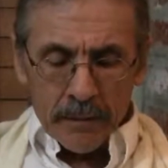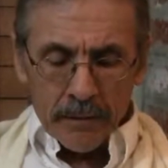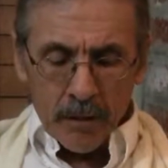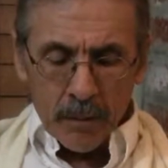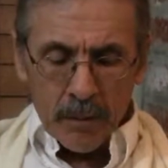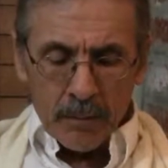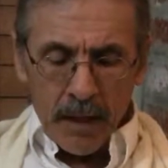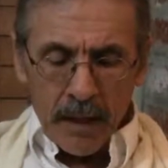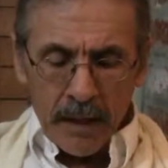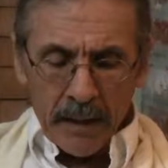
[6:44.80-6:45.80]
So when
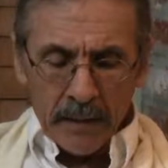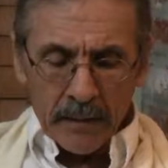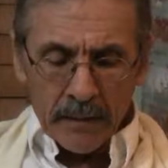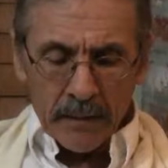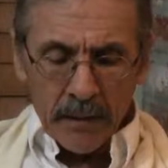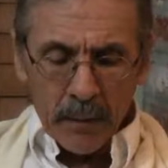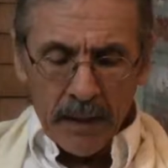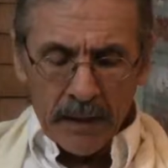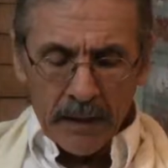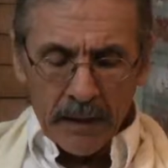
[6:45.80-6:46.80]
my
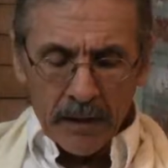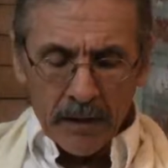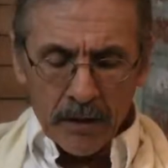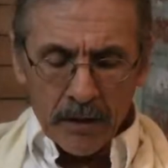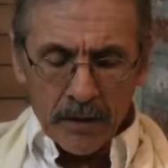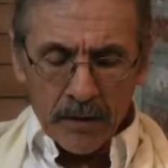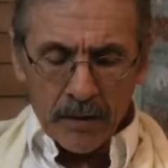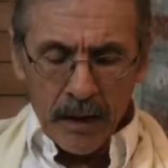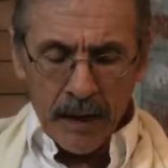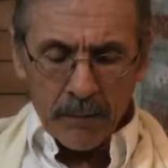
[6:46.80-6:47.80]
awakening occurred,
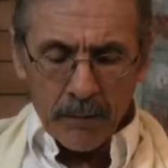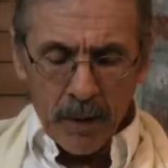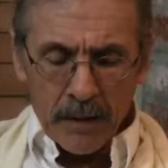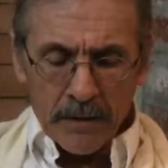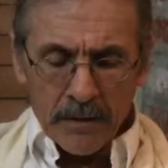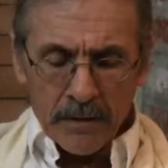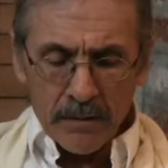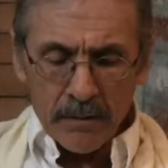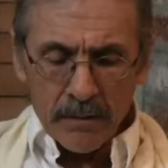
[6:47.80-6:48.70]
I was,